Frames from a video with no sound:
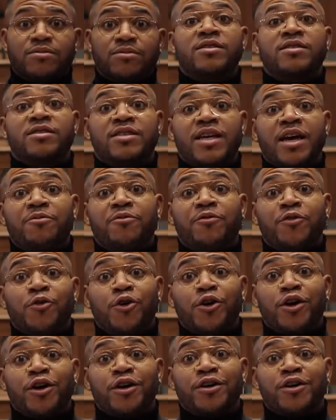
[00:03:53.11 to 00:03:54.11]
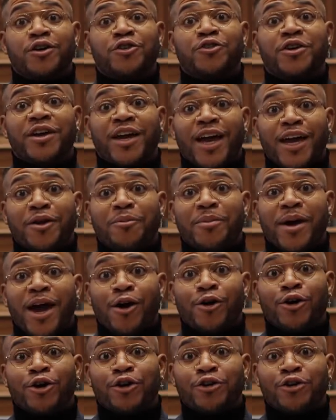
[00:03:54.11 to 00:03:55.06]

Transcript: Step 4, create a power